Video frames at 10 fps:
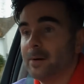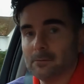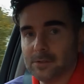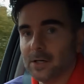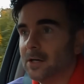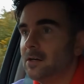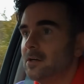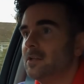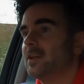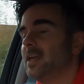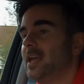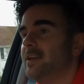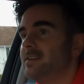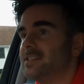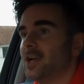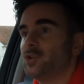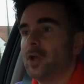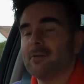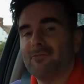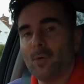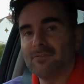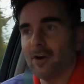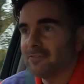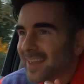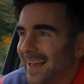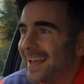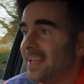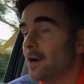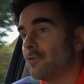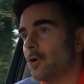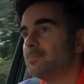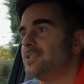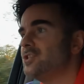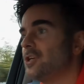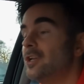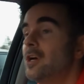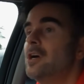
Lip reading: car. The Kia EV6 you can get 45k. Other competition,